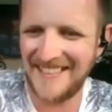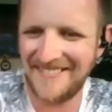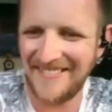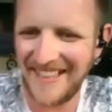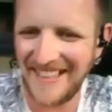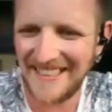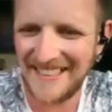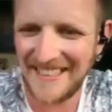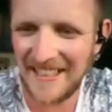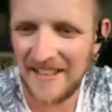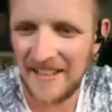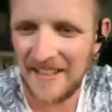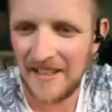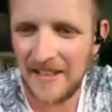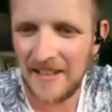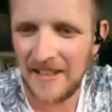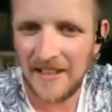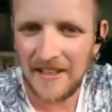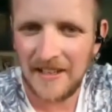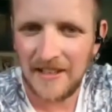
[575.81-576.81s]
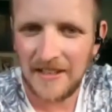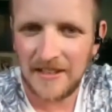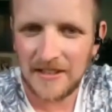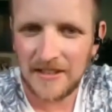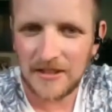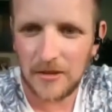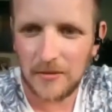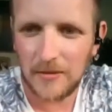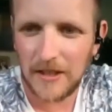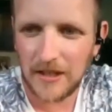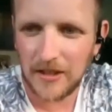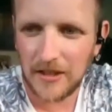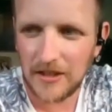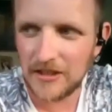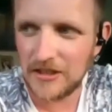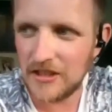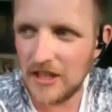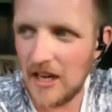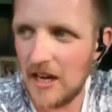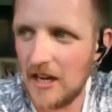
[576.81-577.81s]
Right, so we're
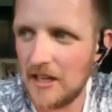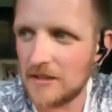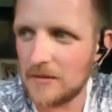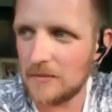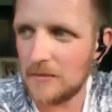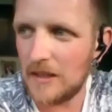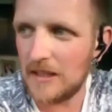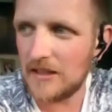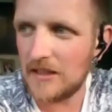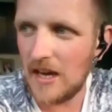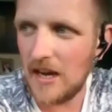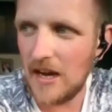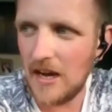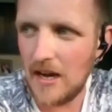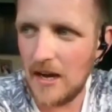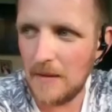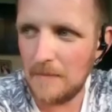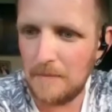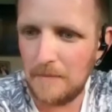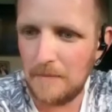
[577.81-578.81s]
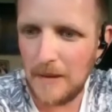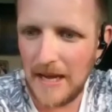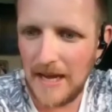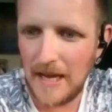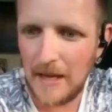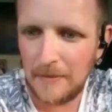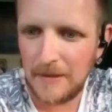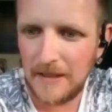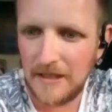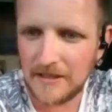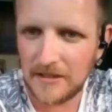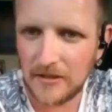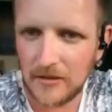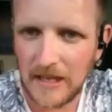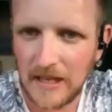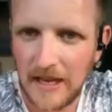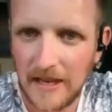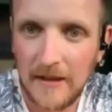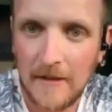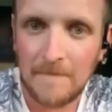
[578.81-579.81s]
going to start with our burpees,
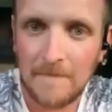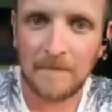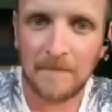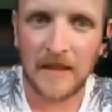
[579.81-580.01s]
okay?